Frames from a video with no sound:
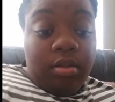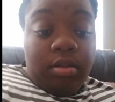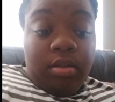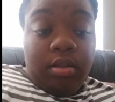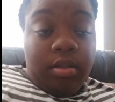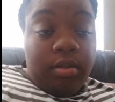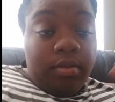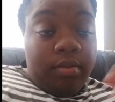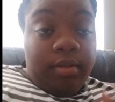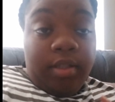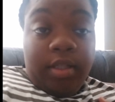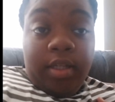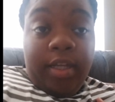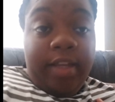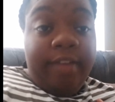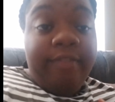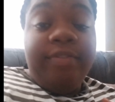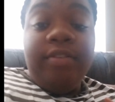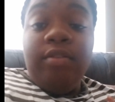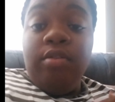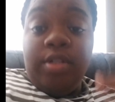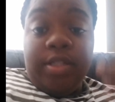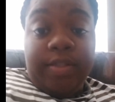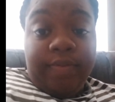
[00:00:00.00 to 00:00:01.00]
the
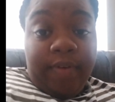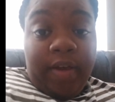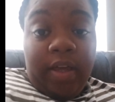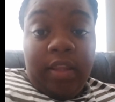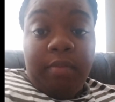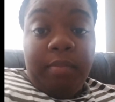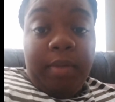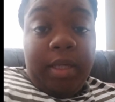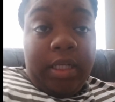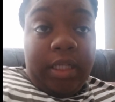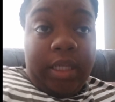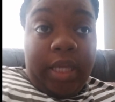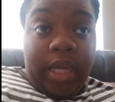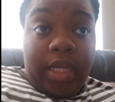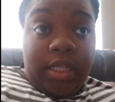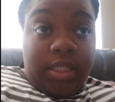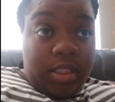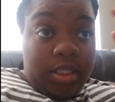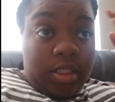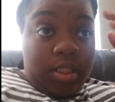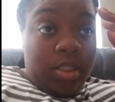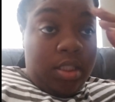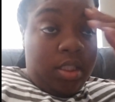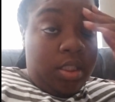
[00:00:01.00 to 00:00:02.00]
influence of all the
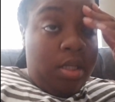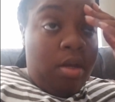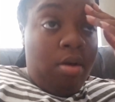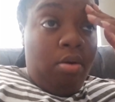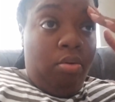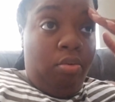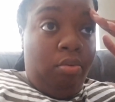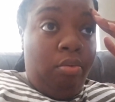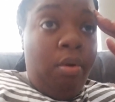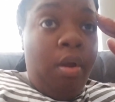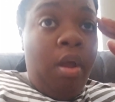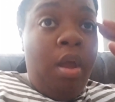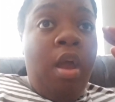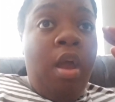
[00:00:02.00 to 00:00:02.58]
medications, so